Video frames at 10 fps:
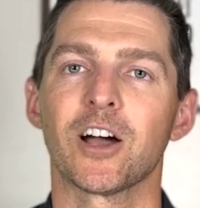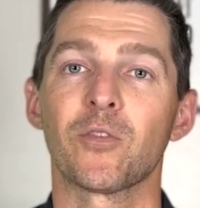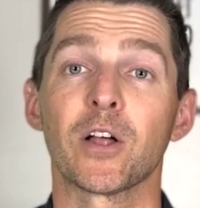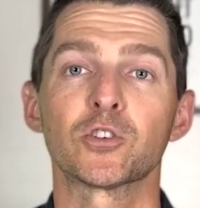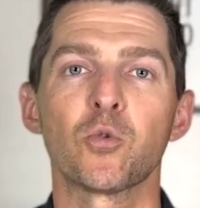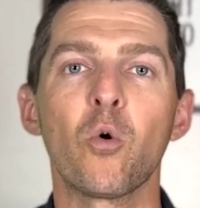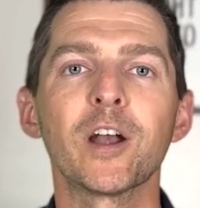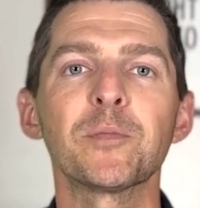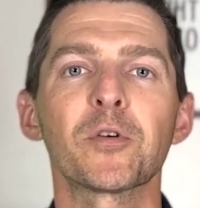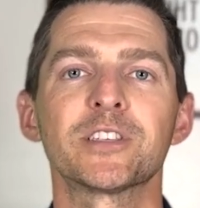Around
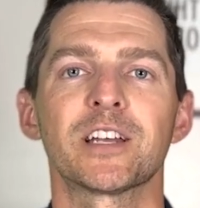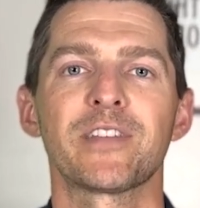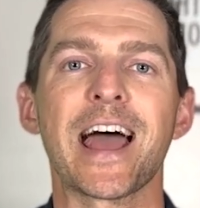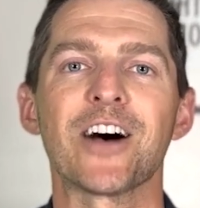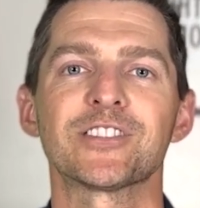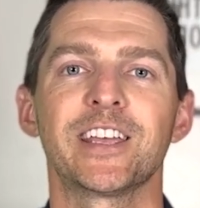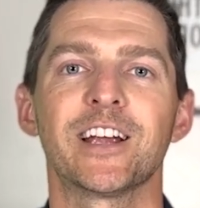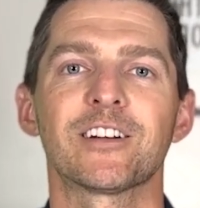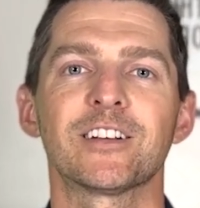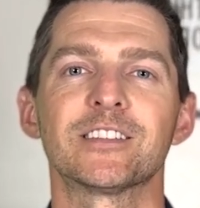20% of the housing
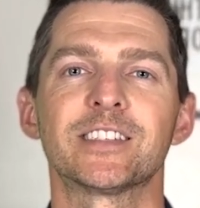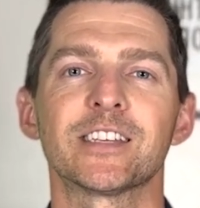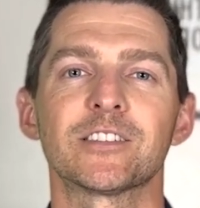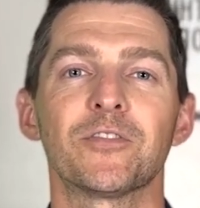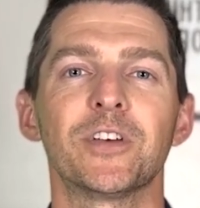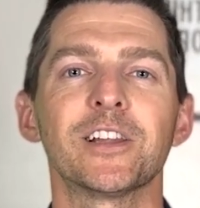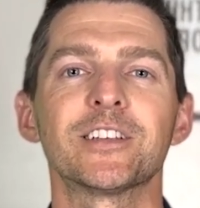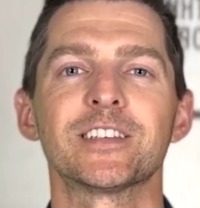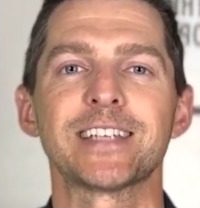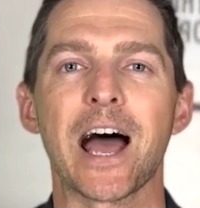here consists of
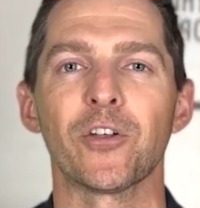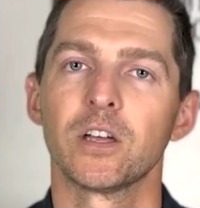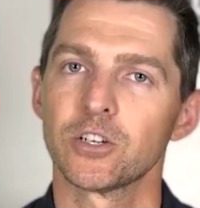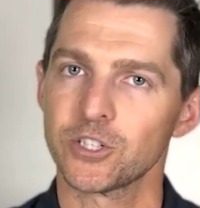villas and townhomes.